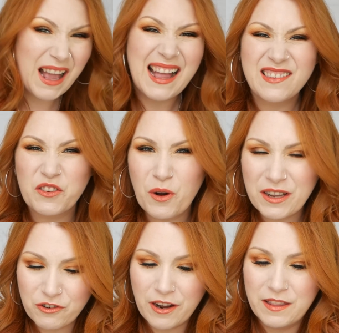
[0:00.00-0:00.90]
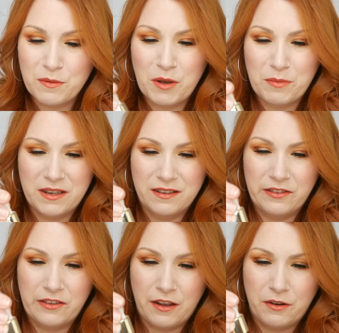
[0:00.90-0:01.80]
My hands are quite dry at the
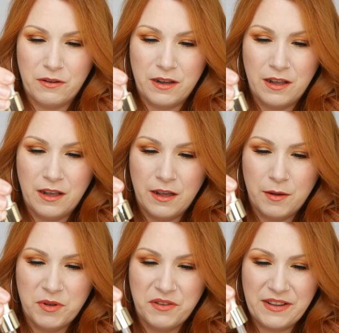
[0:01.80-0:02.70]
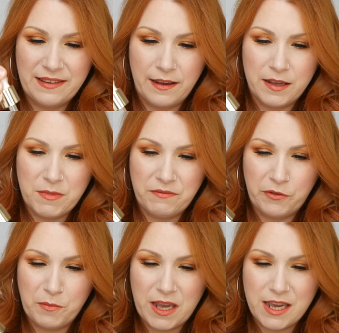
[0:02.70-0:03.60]
moment, so perfect timing for